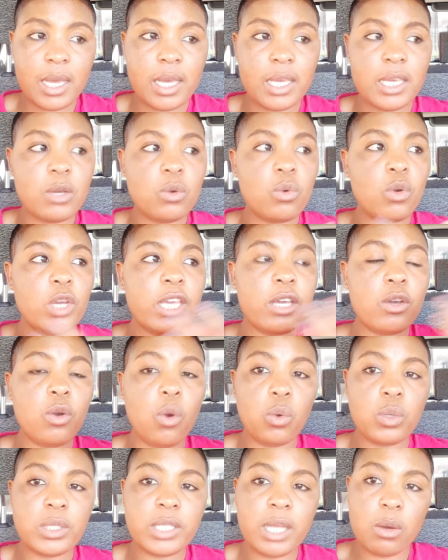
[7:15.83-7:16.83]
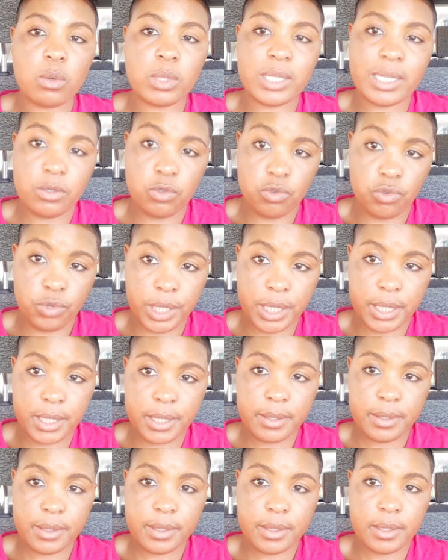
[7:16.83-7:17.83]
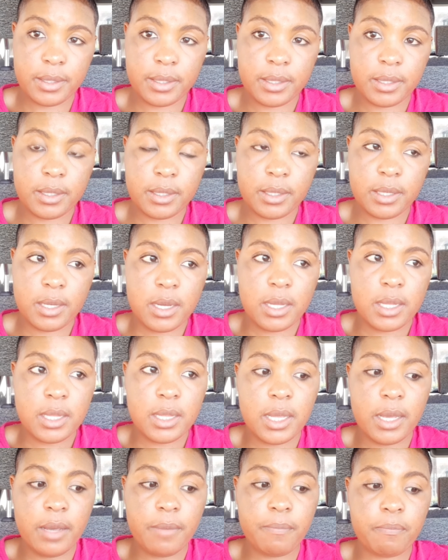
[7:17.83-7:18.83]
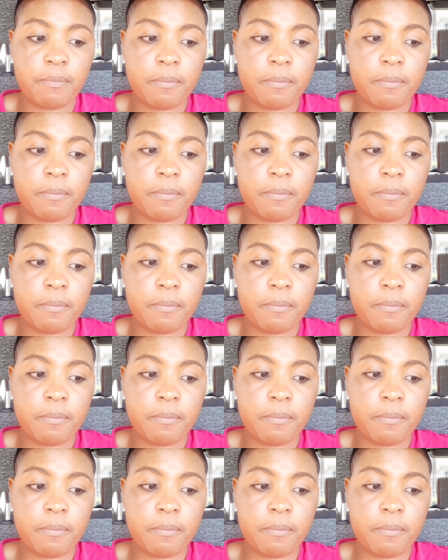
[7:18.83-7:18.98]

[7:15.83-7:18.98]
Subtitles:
he goes out and drink, né?